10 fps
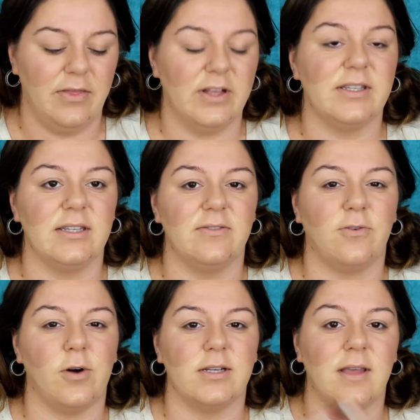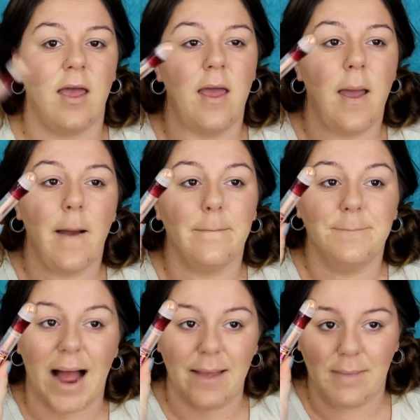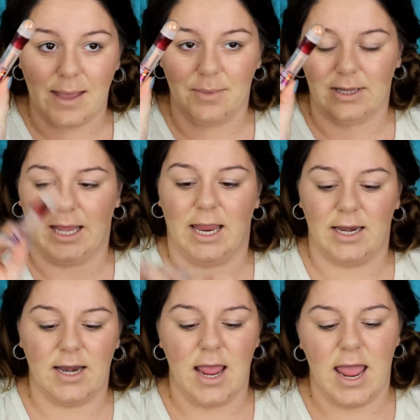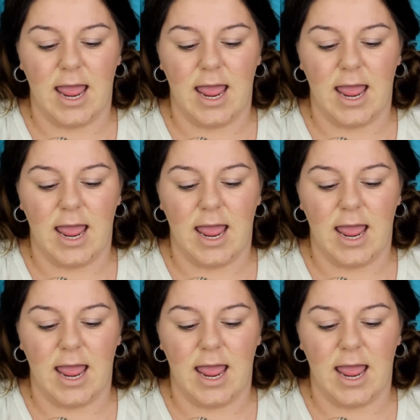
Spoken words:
And this is, of course, by Maybelline.